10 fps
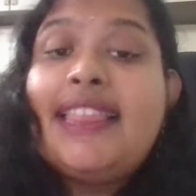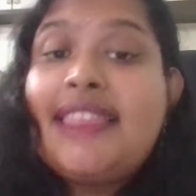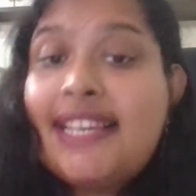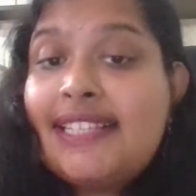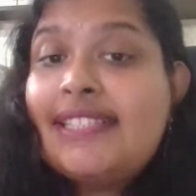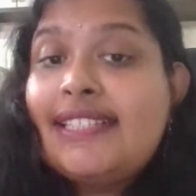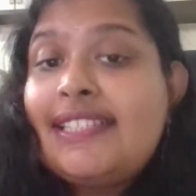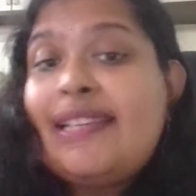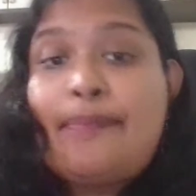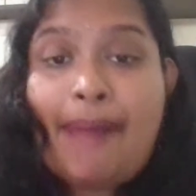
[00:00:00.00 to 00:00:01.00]
This
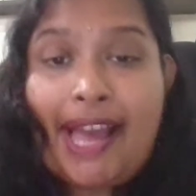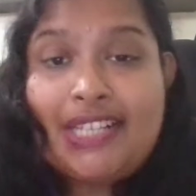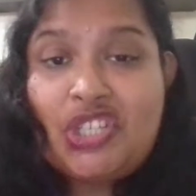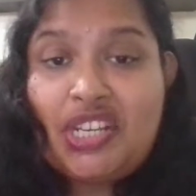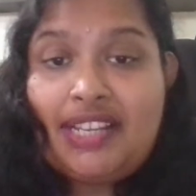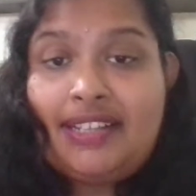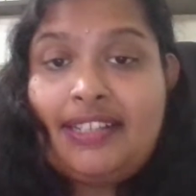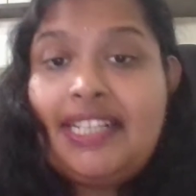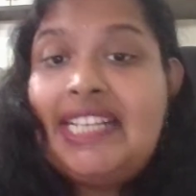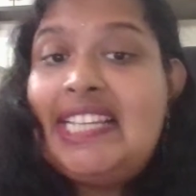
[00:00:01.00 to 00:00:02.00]
is a magic
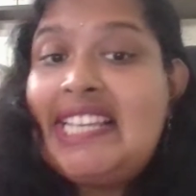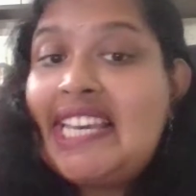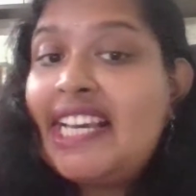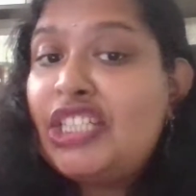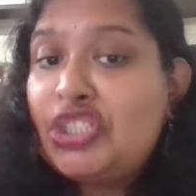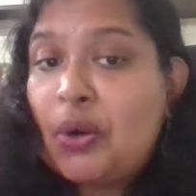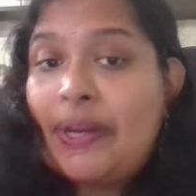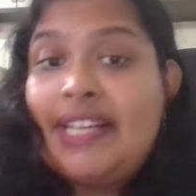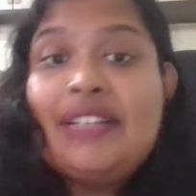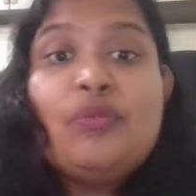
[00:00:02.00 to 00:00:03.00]
legal
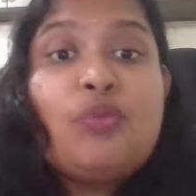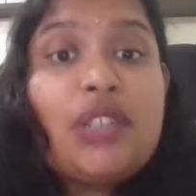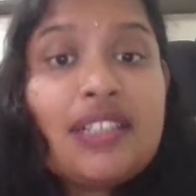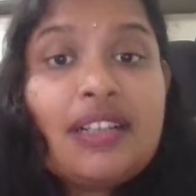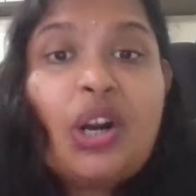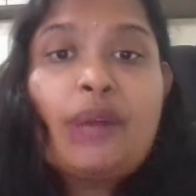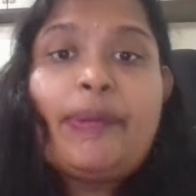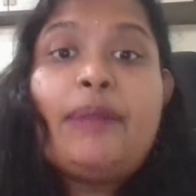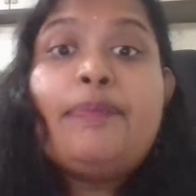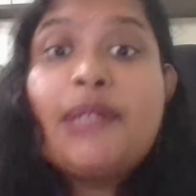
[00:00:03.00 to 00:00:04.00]
shortcut where
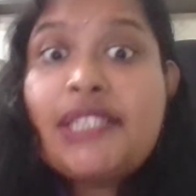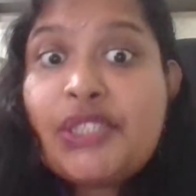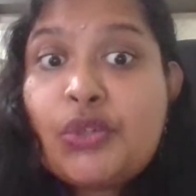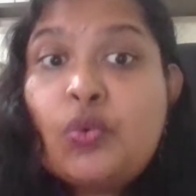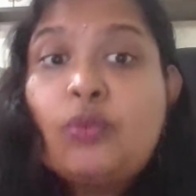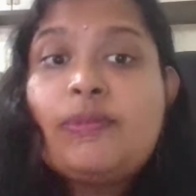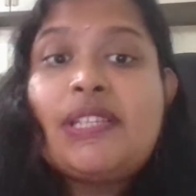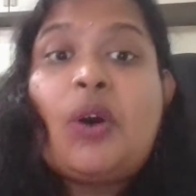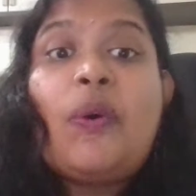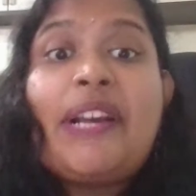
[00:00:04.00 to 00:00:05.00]
government
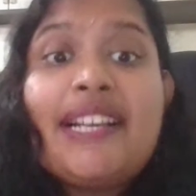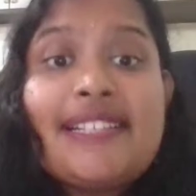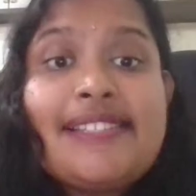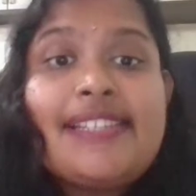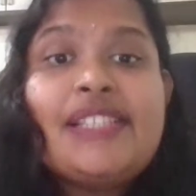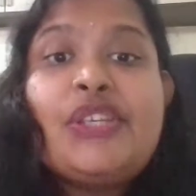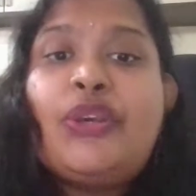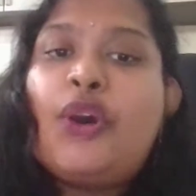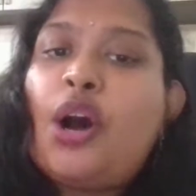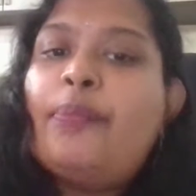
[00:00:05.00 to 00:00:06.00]
presumes or guesses
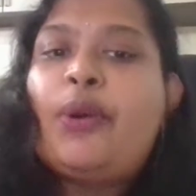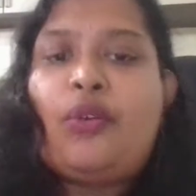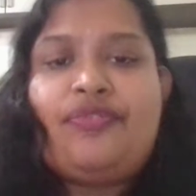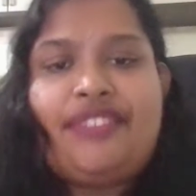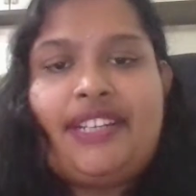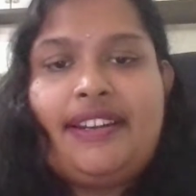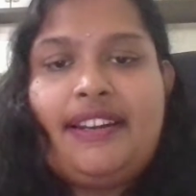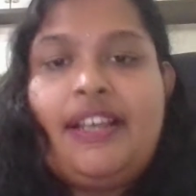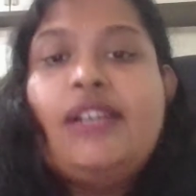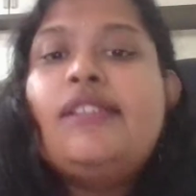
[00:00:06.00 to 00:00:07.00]
your profit,
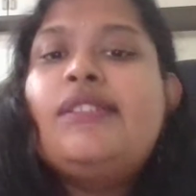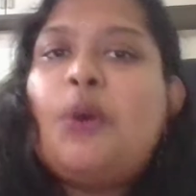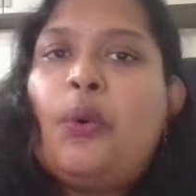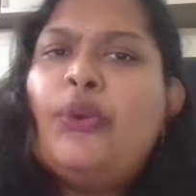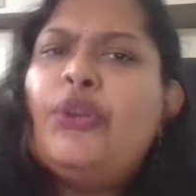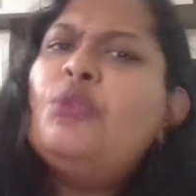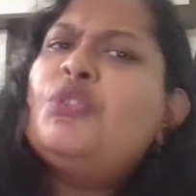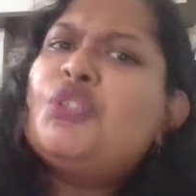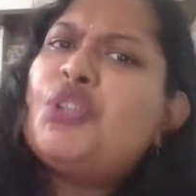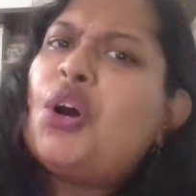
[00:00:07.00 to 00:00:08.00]
so
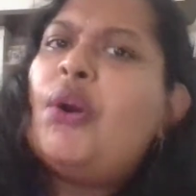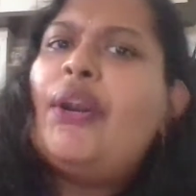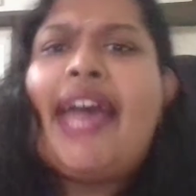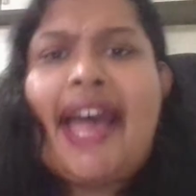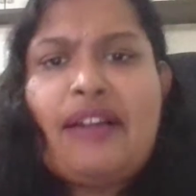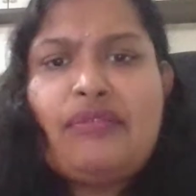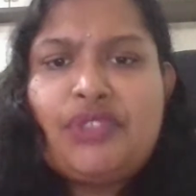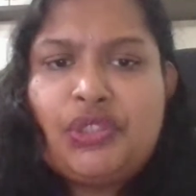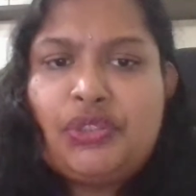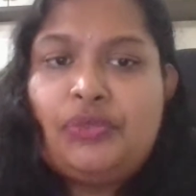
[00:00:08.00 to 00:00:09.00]
you do not have
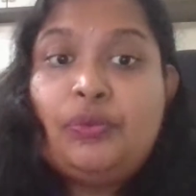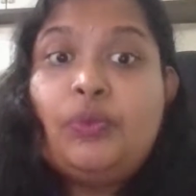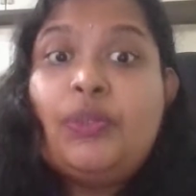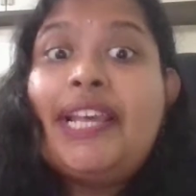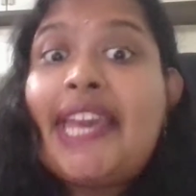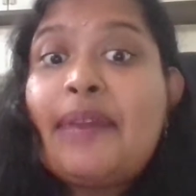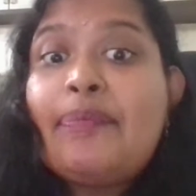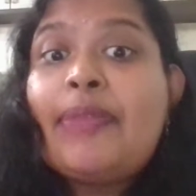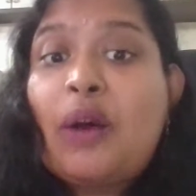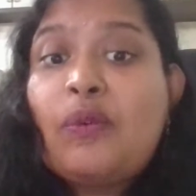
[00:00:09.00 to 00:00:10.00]
to
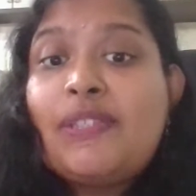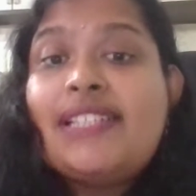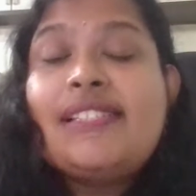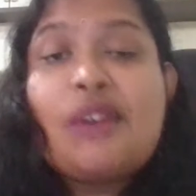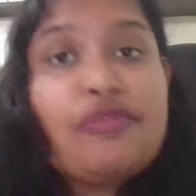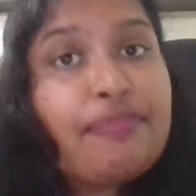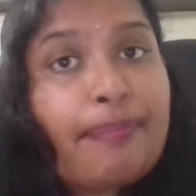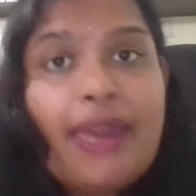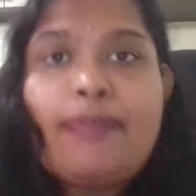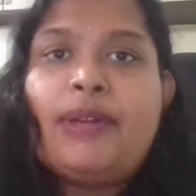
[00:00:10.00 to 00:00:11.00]
keep thousands of
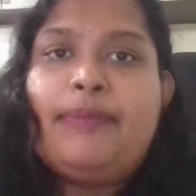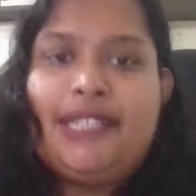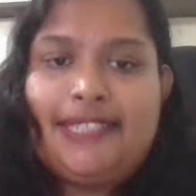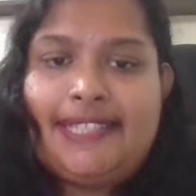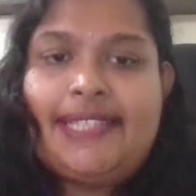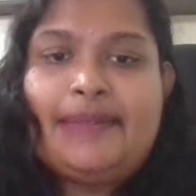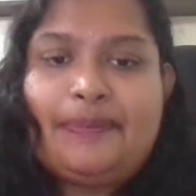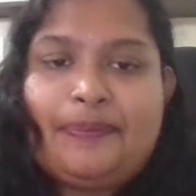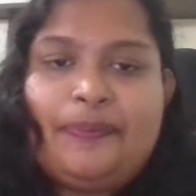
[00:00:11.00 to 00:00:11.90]
paper bills.